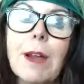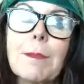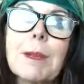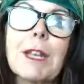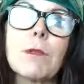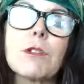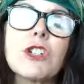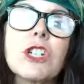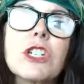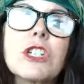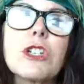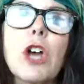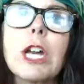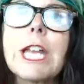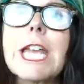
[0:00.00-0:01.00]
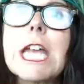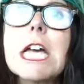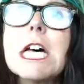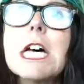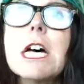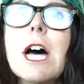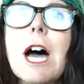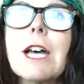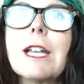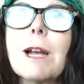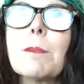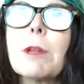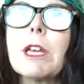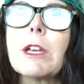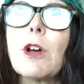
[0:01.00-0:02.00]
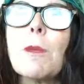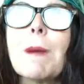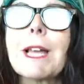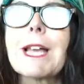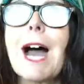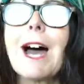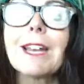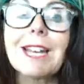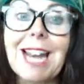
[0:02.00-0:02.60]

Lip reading: I mean, it was just nutty. And I'm like, oh my God.